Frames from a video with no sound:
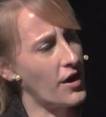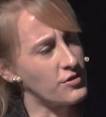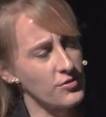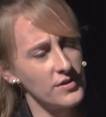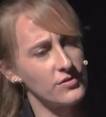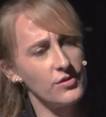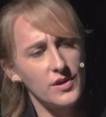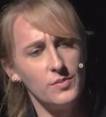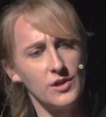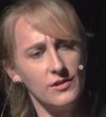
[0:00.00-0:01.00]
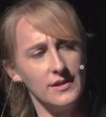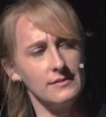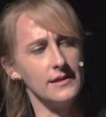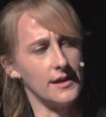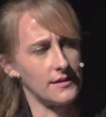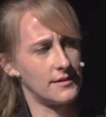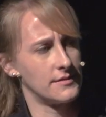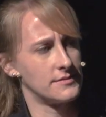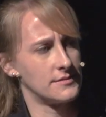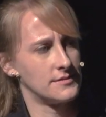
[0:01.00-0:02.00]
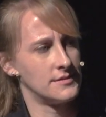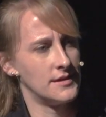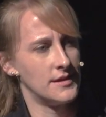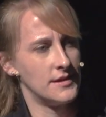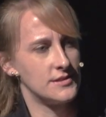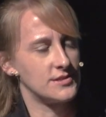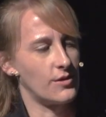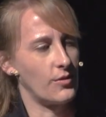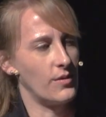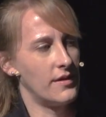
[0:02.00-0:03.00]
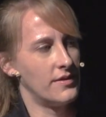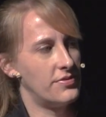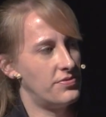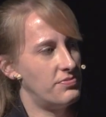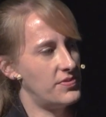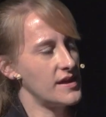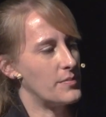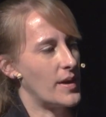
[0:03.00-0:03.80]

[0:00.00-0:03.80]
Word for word: a critical community link. So think